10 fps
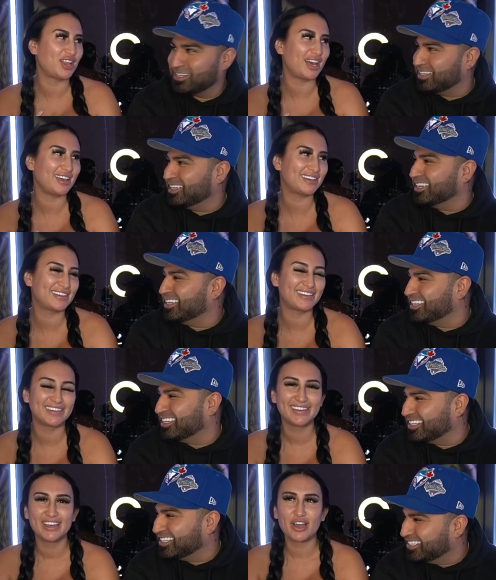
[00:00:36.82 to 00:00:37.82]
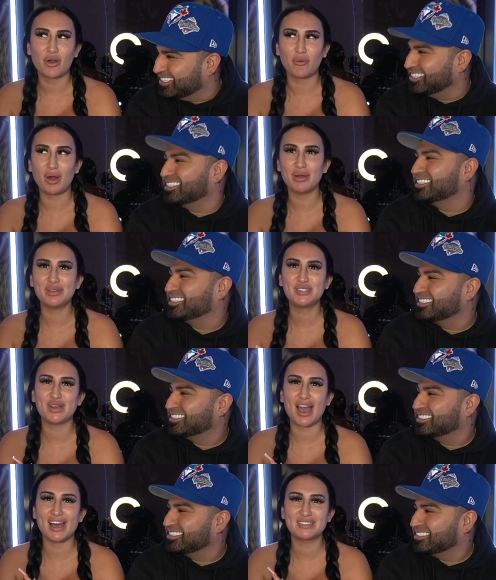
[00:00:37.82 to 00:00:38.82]
Speaker 1: like, why would
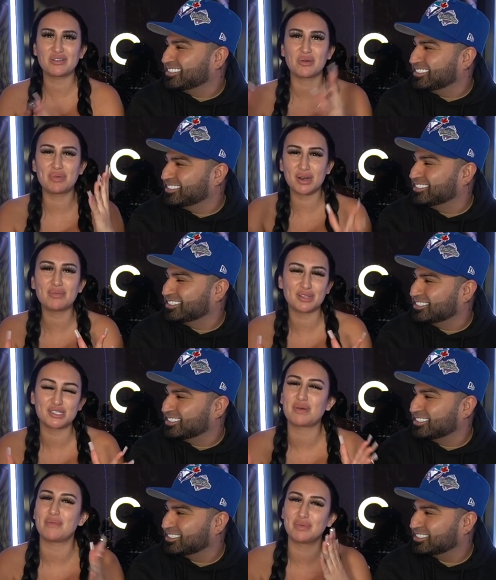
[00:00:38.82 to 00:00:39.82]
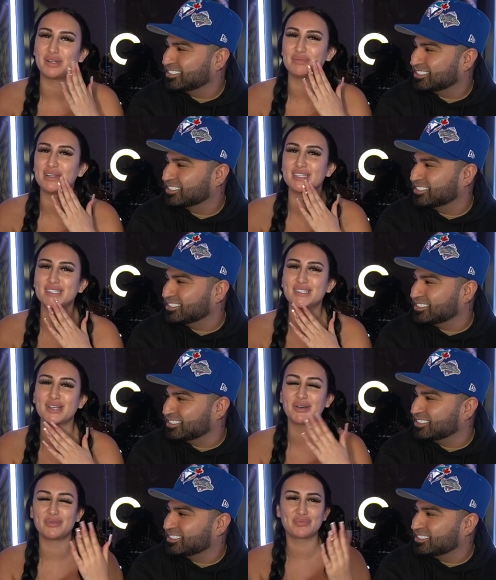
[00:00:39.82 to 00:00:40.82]
you ask? Or put him on the spot pretty much.
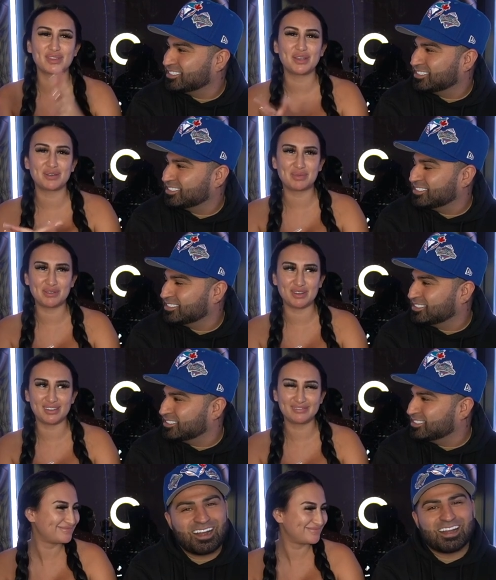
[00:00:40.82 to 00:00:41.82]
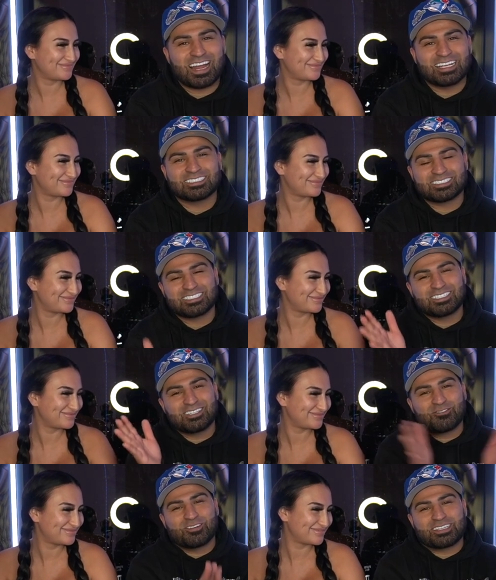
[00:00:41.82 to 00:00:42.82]
So it'll be fun.
Speaker 2: Alright guys,
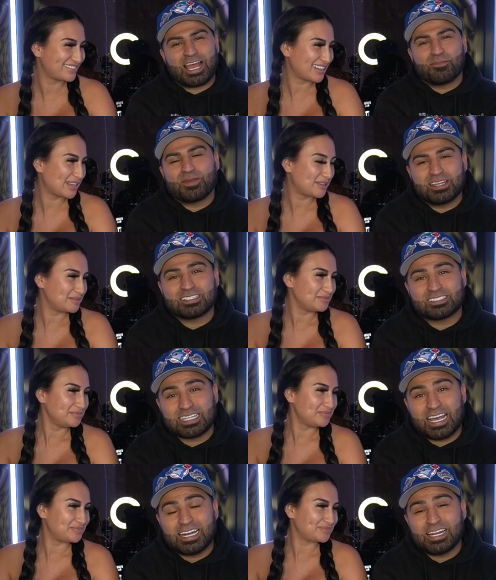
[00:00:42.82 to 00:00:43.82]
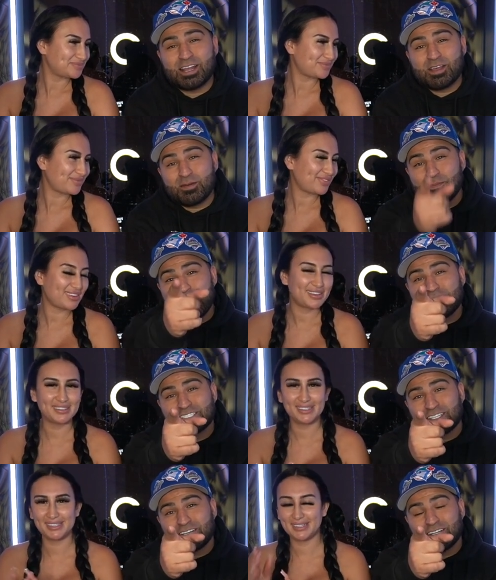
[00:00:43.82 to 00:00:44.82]
with that being said, make
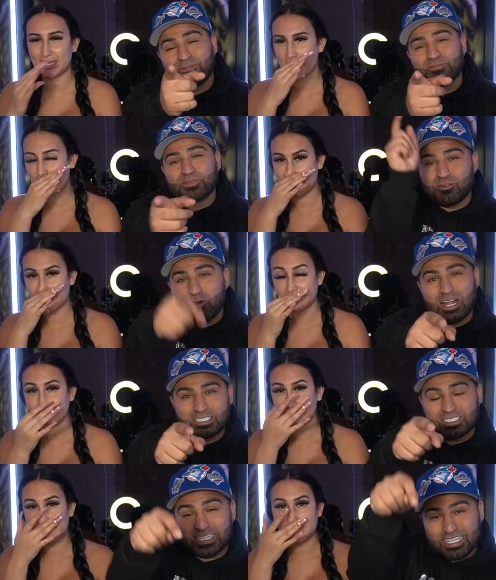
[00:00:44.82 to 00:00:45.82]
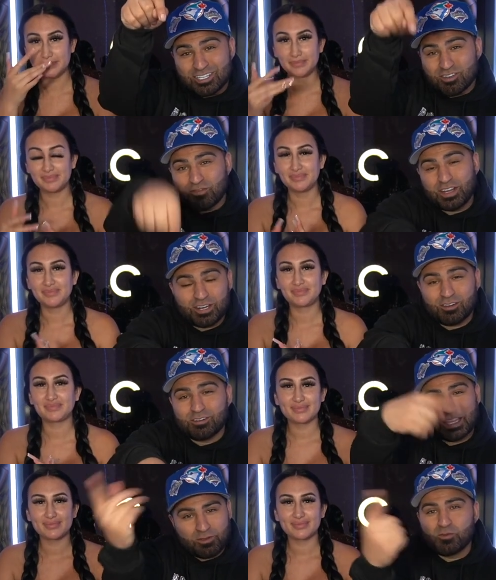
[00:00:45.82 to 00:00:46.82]
sure you watch the intro
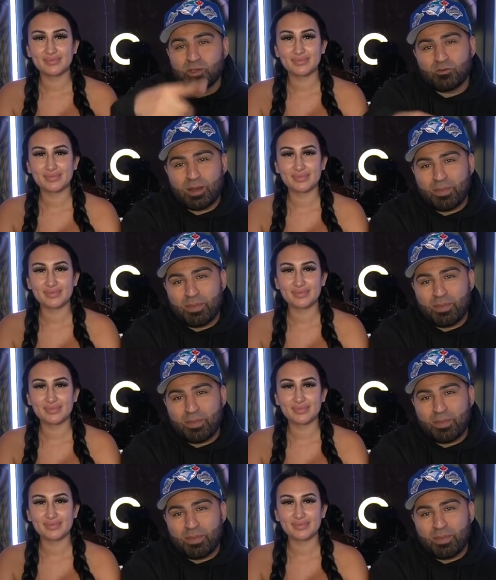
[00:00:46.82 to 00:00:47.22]
video and then we'll be right